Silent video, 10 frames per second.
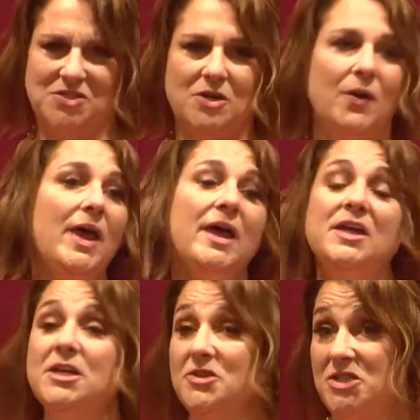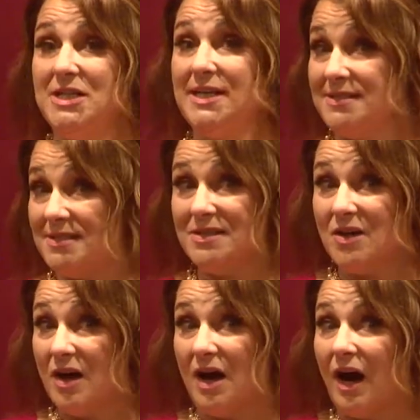So, you know, she gets in the
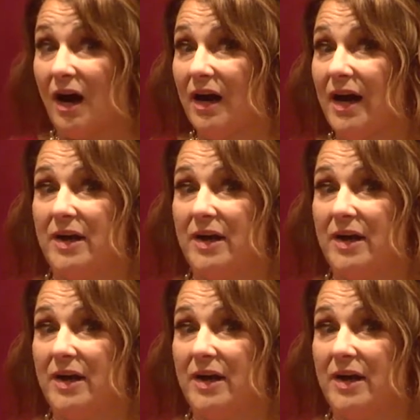car,